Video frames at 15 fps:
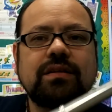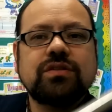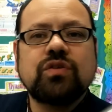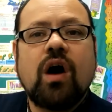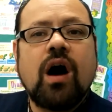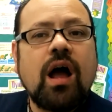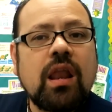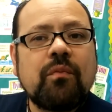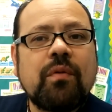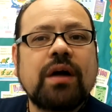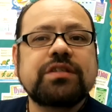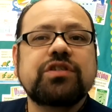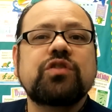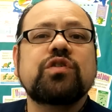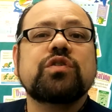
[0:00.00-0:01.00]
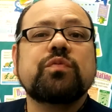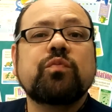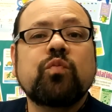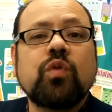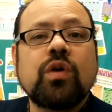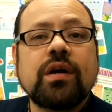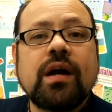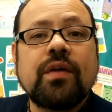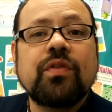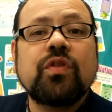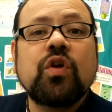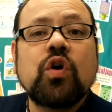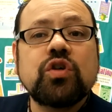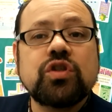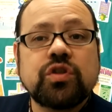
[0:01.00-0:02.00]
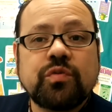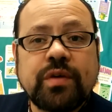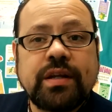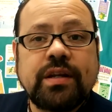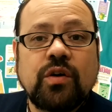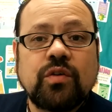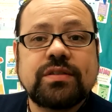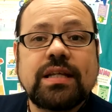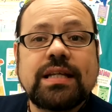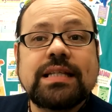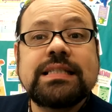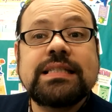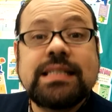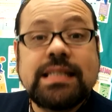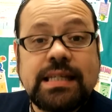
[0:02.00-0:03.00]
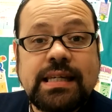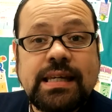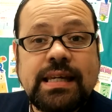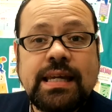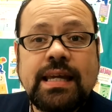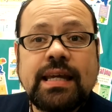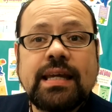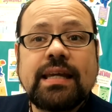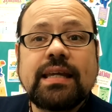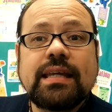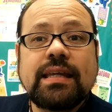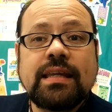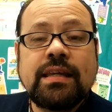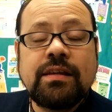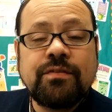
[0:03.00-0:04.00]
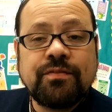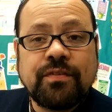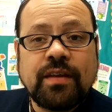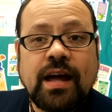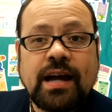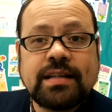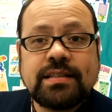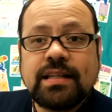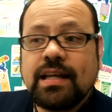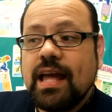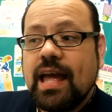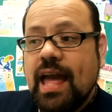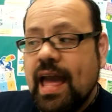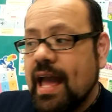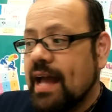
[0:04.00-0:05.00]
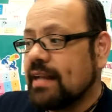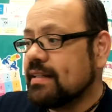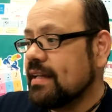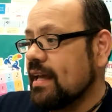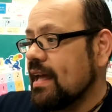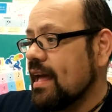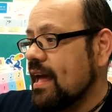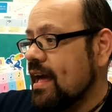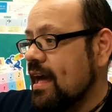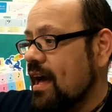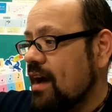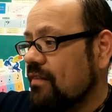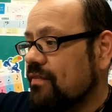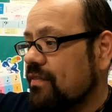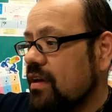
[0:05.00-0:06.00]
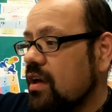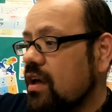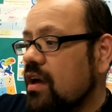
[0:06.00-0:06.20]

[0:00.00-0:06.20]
So all I want you to do is work on those 3 notes. D, E flat, and F.